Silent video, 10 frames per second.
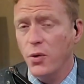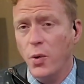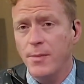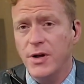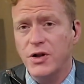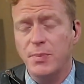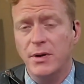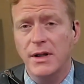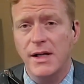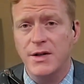Illinois
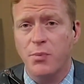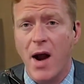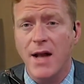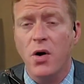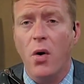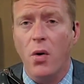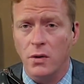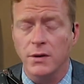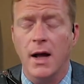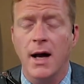Municipal League's Brad
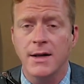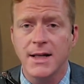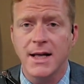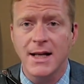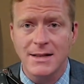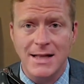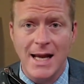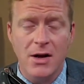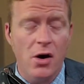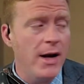Cole to get his
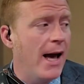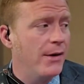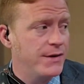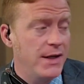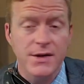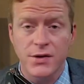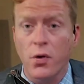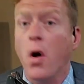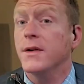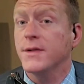take on how cities
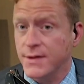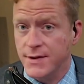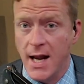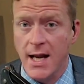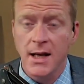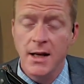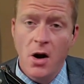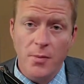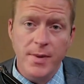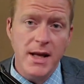across the state
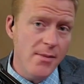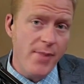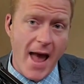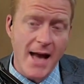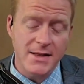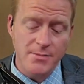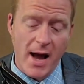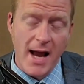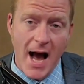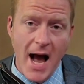are being impacted
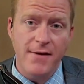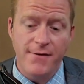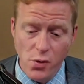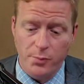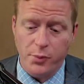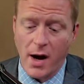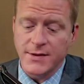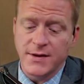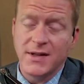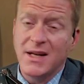by high fuel
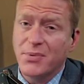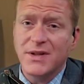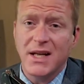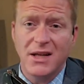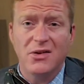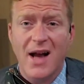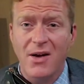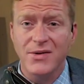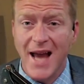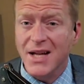prices and in particular particular
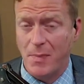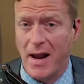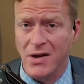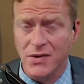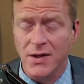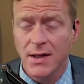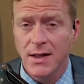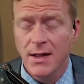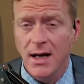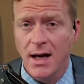how taxpayers,
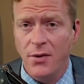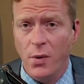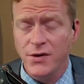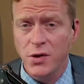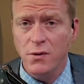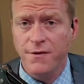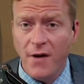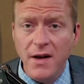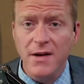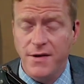uh, the ones who
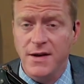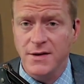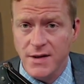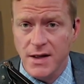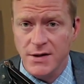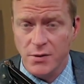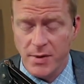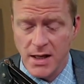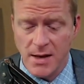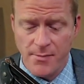fund these cities, are
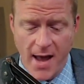being